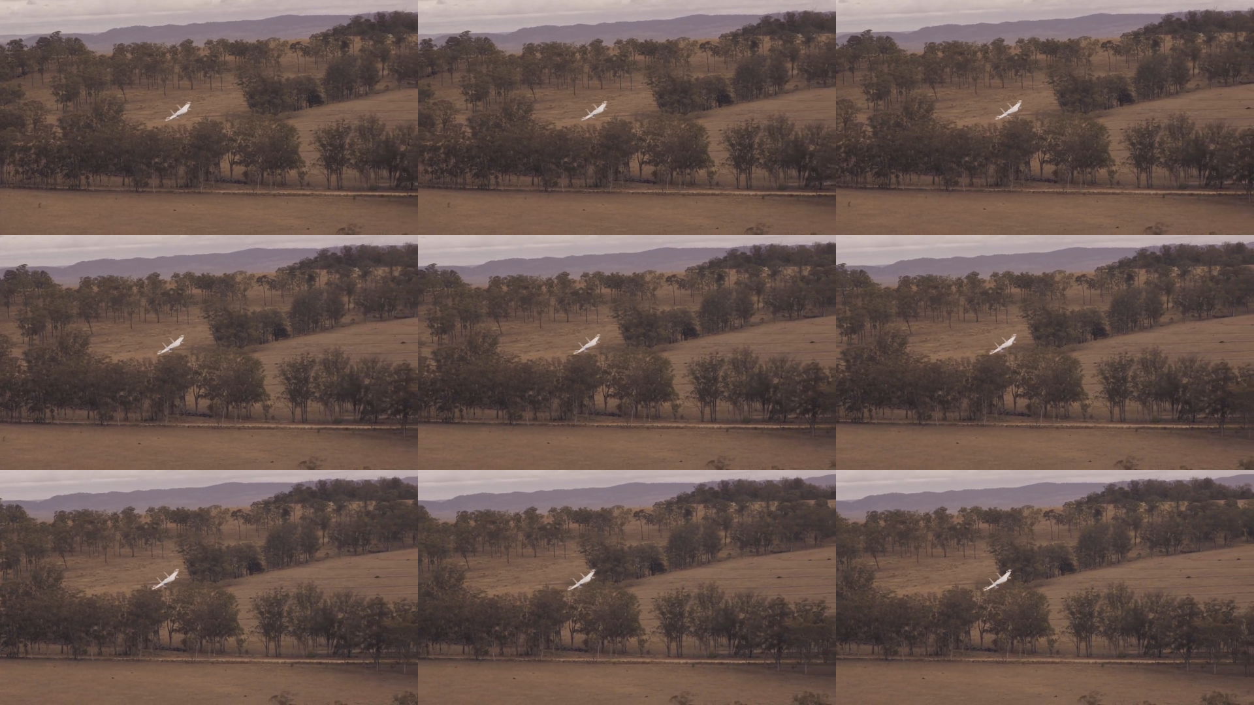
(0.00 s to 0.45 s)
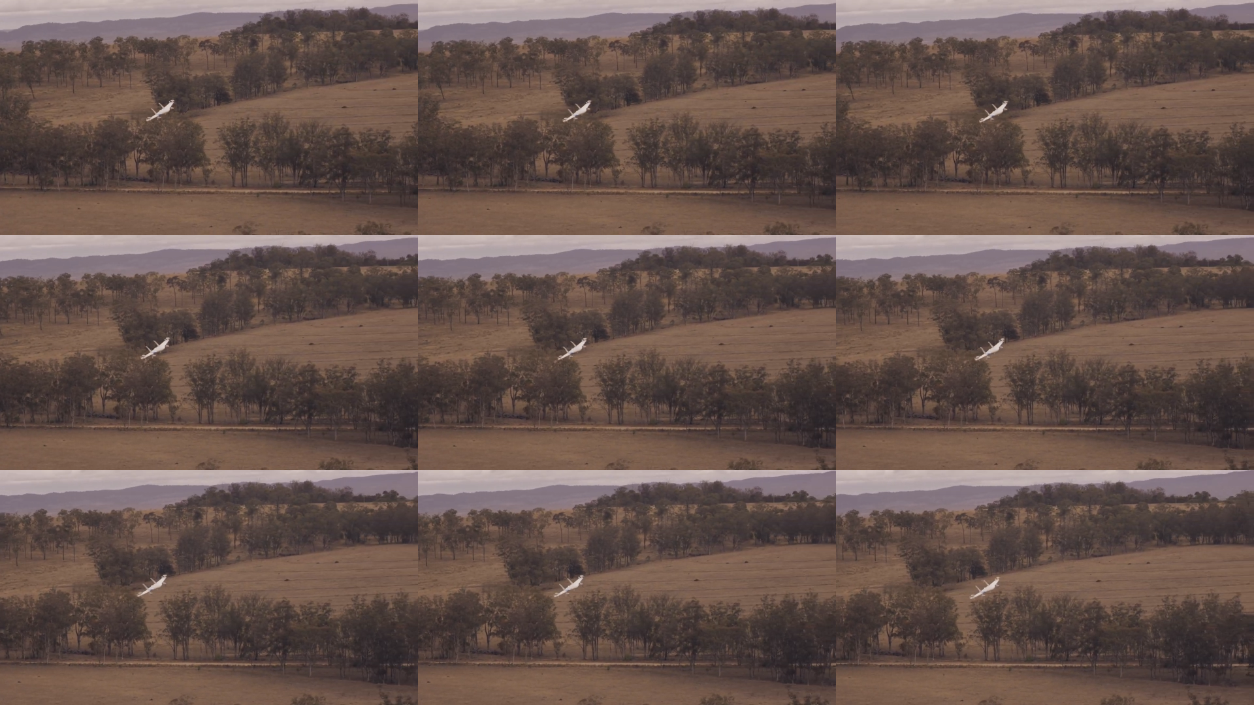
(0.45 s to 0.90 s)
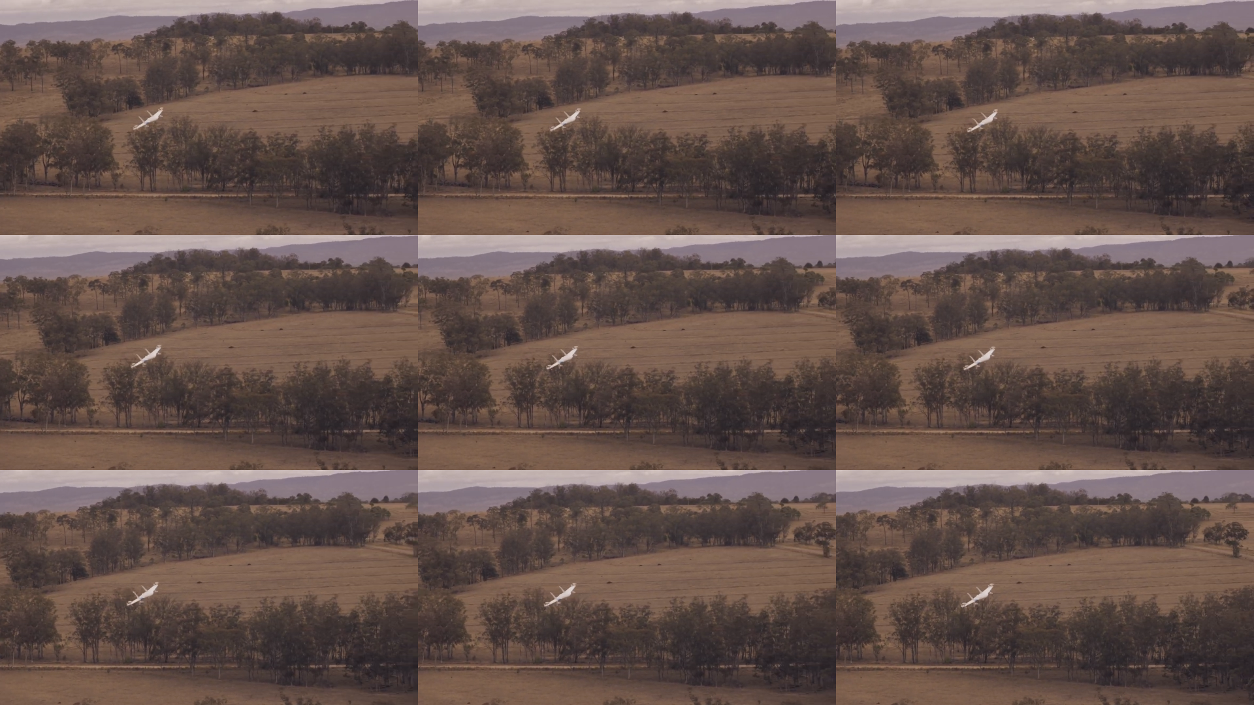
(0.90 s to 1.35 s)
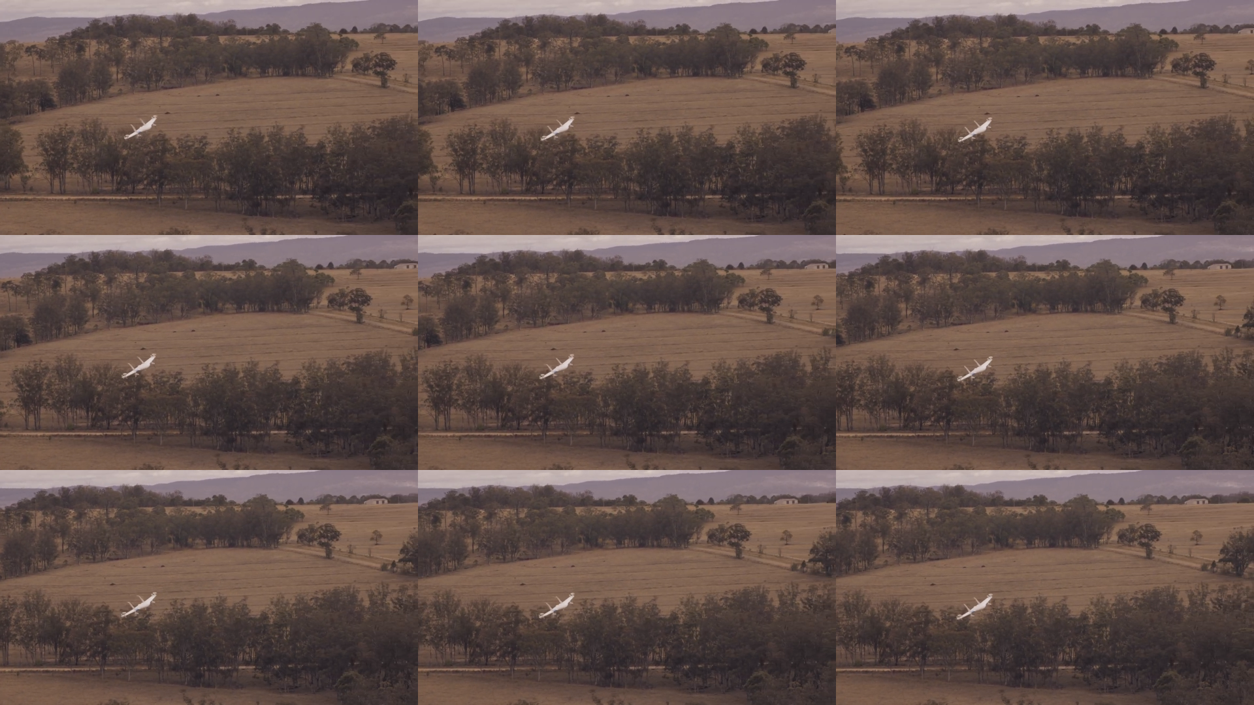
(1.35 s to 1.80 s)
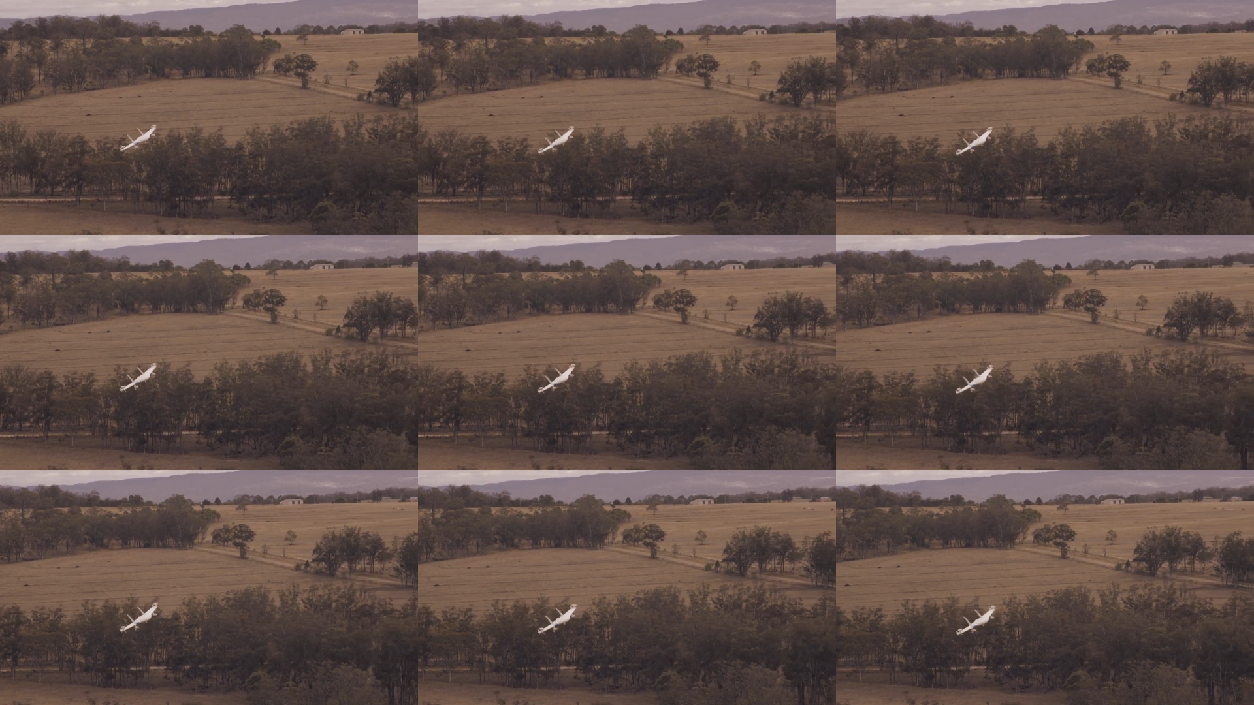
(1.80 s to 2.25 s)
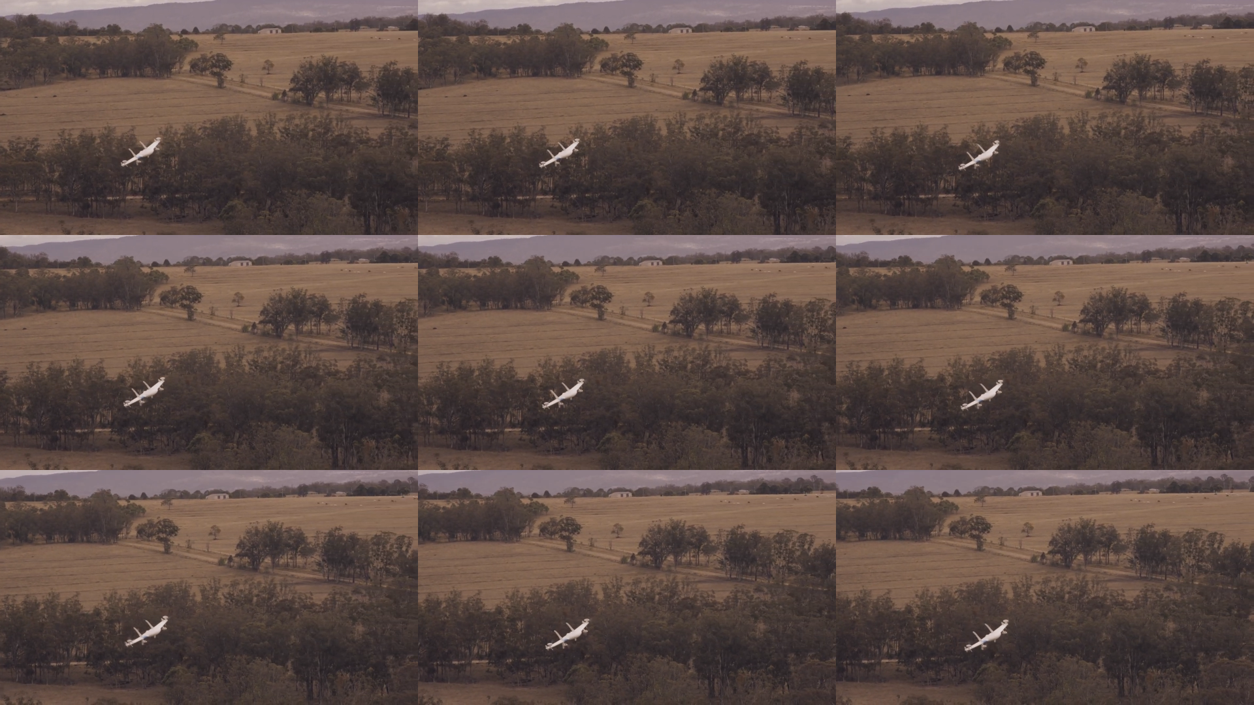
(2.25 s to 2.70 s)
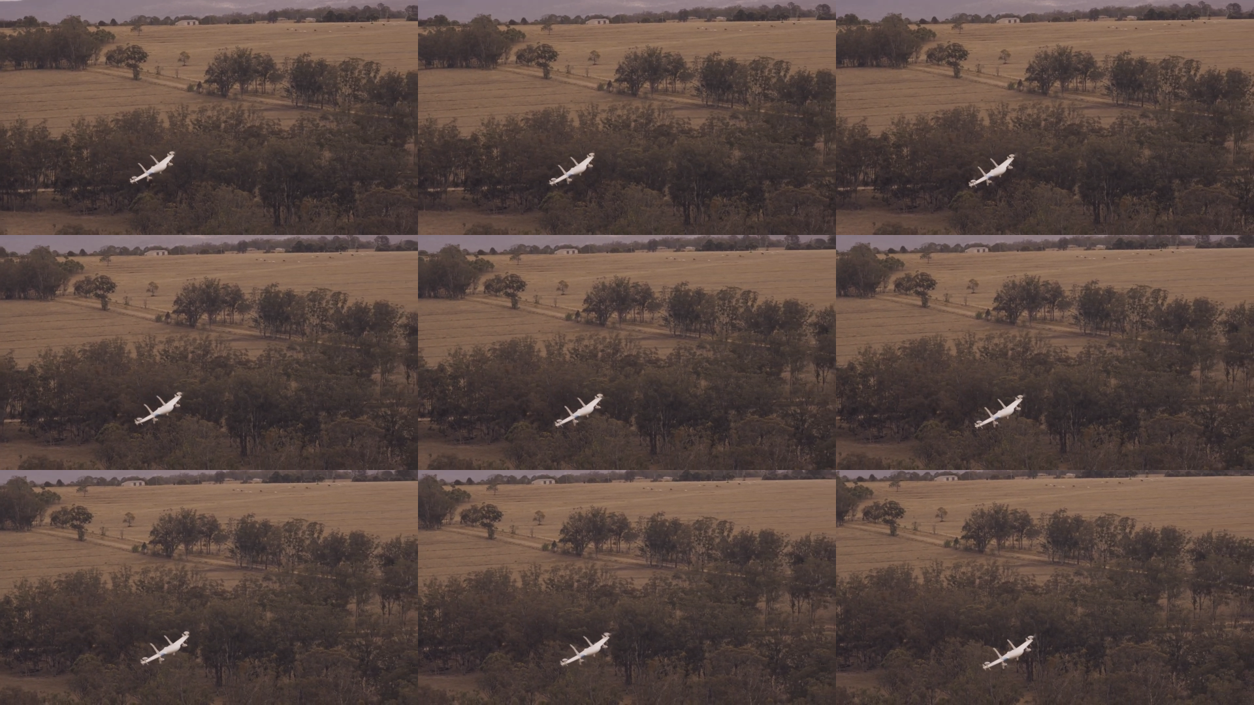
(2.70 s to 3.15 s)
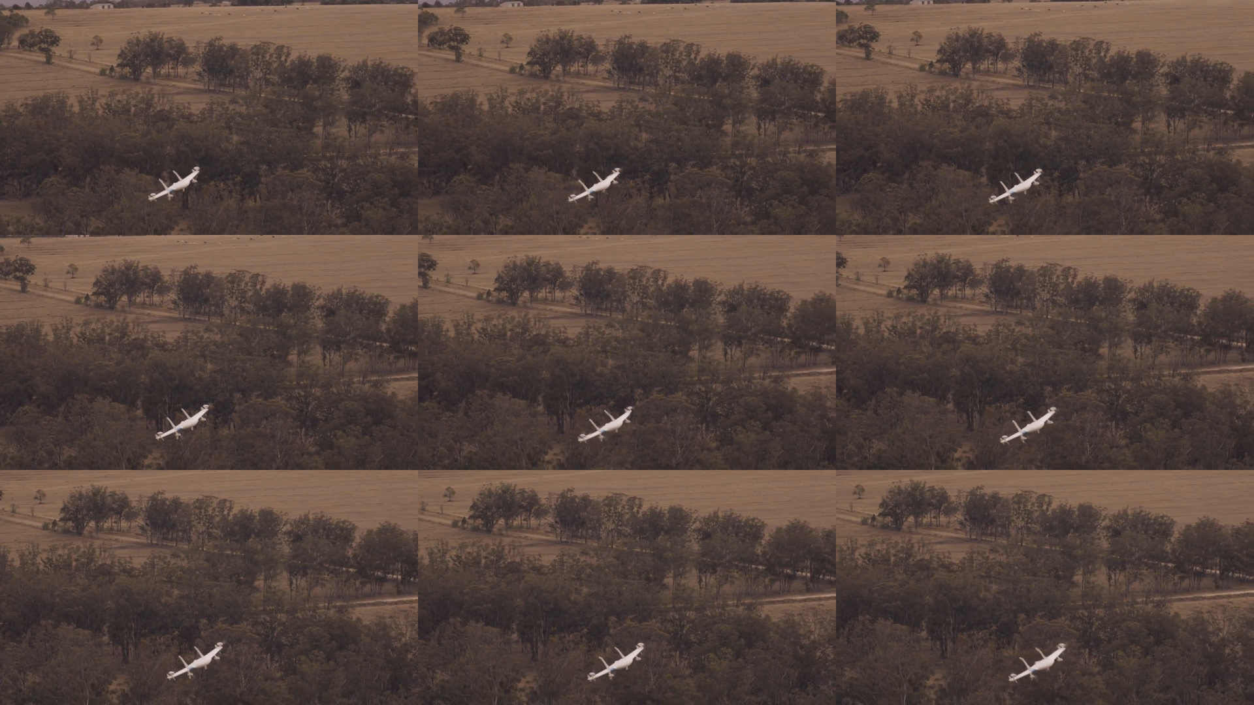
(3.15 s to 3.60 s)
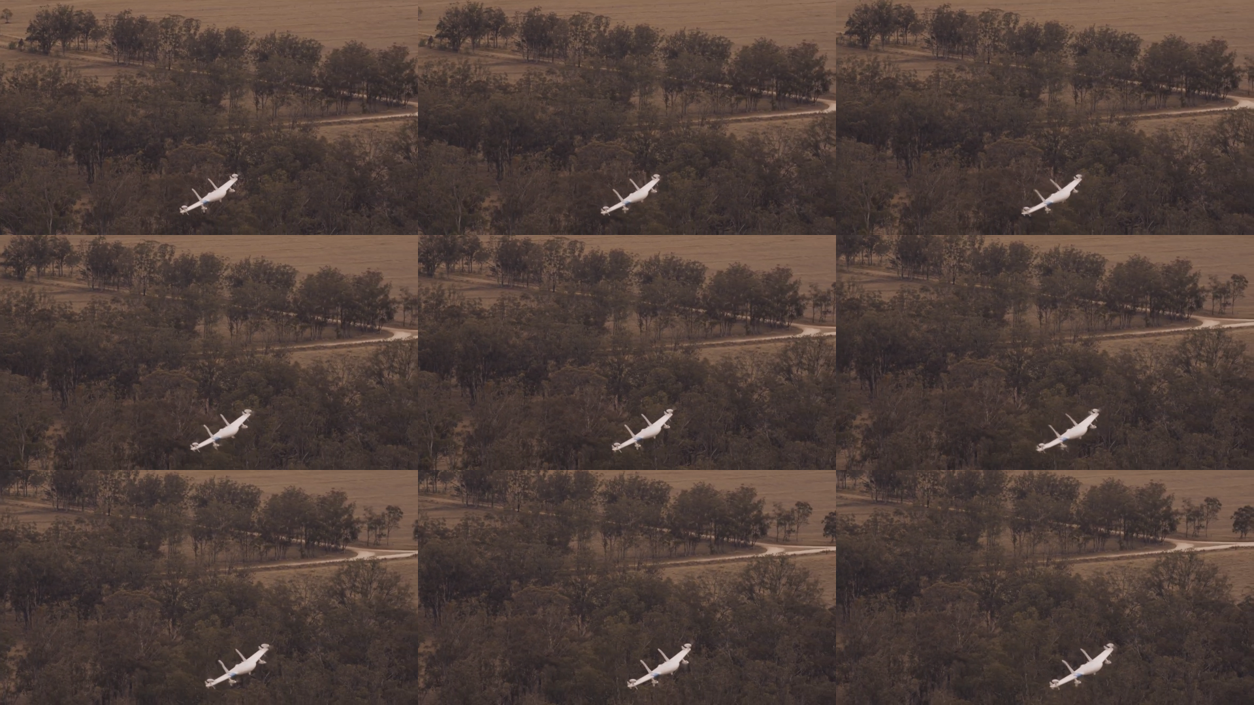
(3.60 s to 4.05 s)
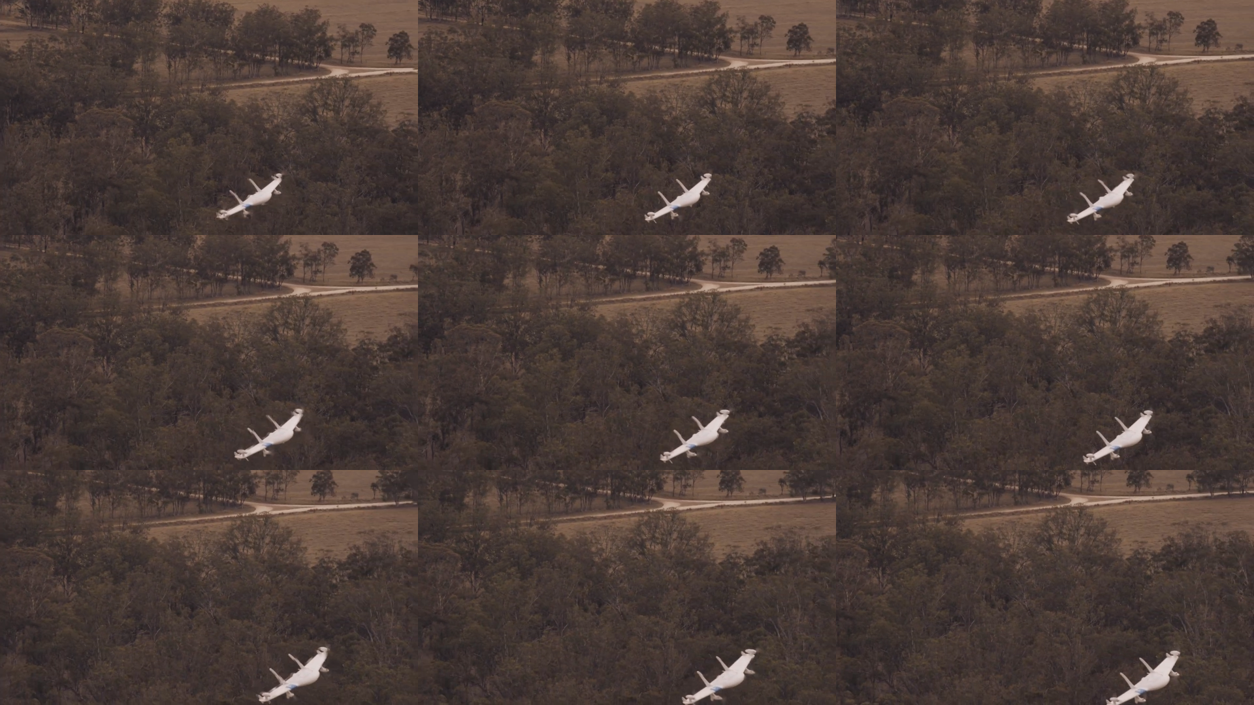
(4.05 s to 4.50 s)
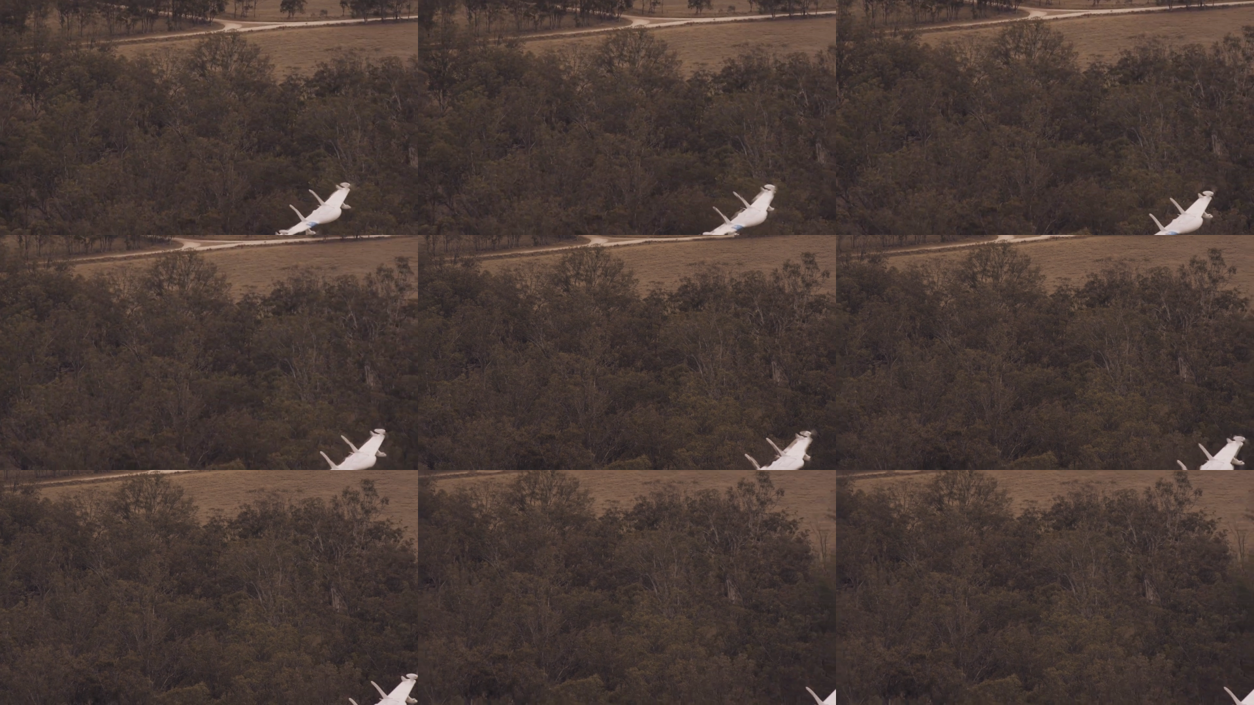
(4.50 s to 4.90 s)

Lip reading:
[unreadable: no face in view]